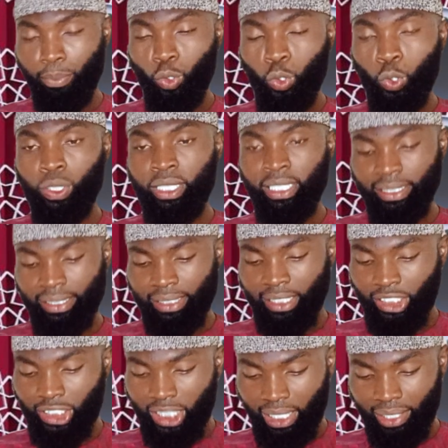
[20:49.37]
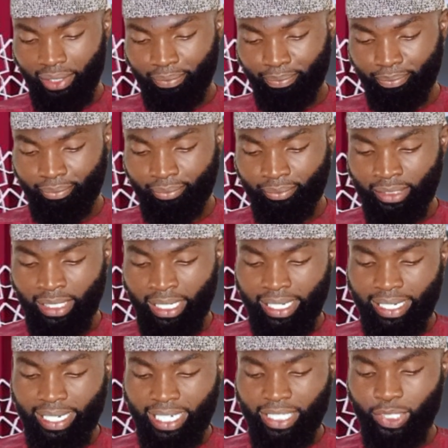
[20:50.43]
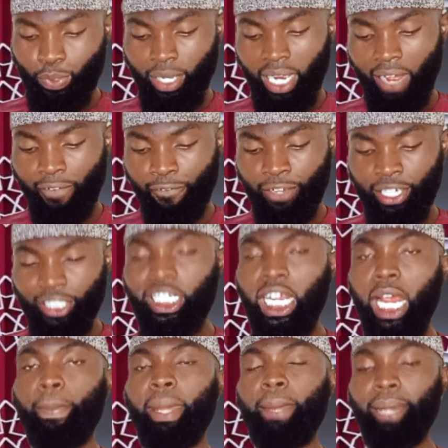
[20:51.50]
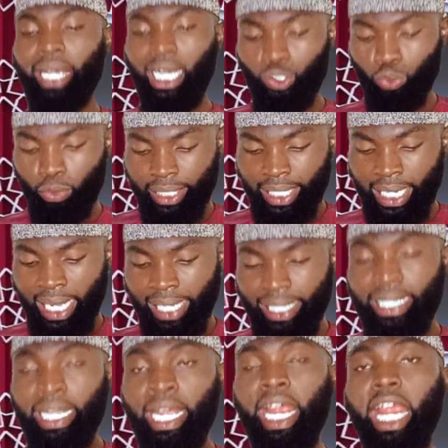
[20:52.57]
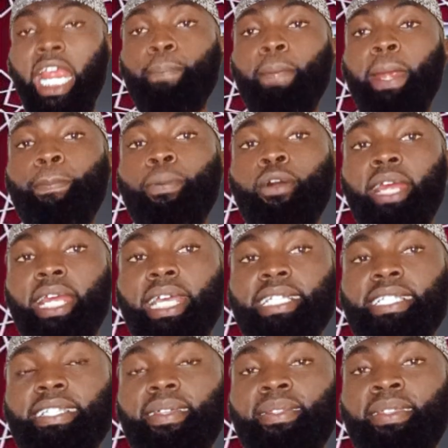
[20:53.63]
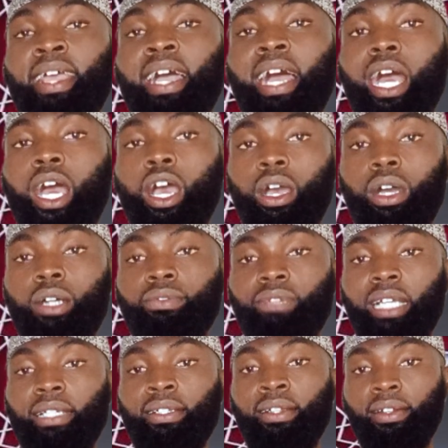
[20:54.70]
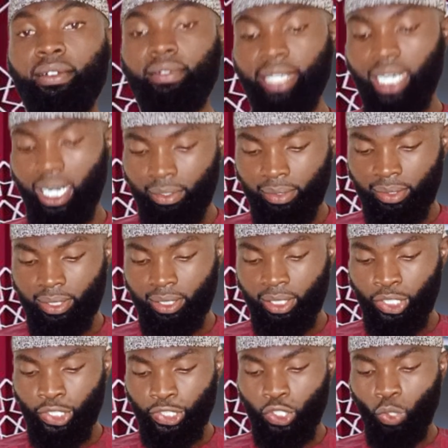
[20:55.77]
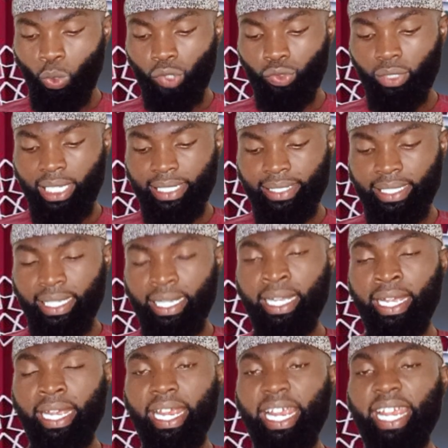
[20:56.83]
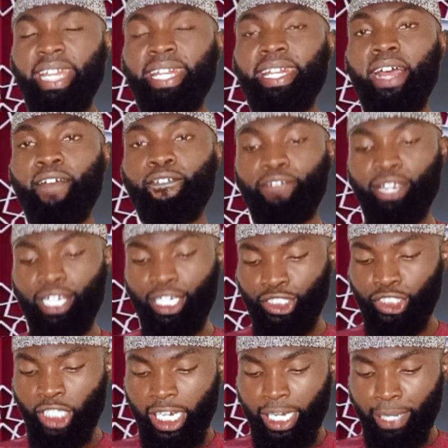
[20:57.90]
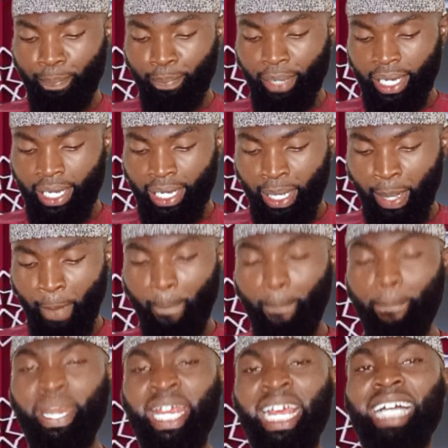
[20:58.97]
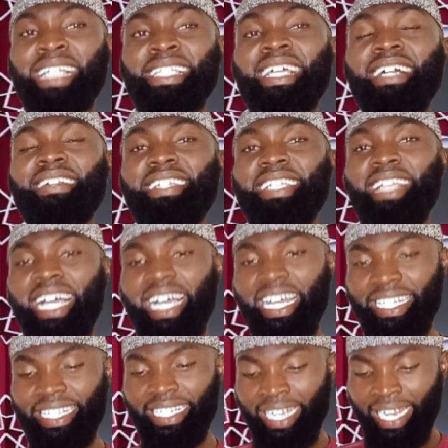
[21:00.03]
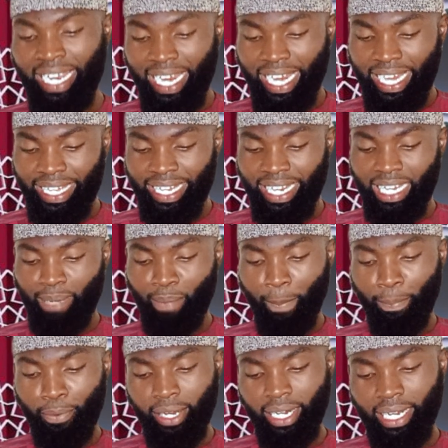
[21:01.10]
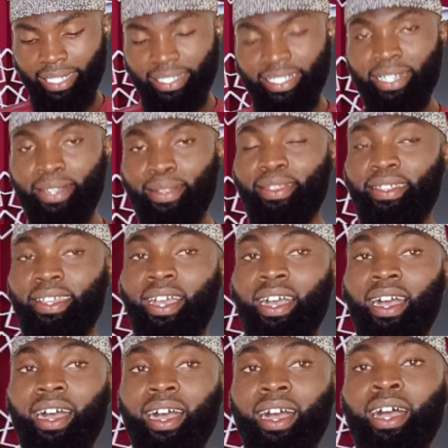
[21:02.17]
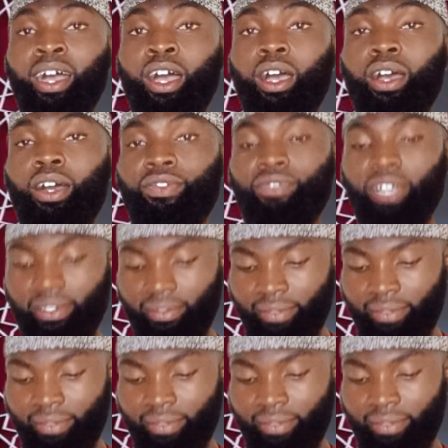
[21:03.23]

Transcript: good teacher. Next, we have fi jaybi mi'atu riyalin. In my pocket, there are 100 riyals. So what will I say? Inna fi jaybi mi'ata riyalin. Indeed, in my pocket, there are 100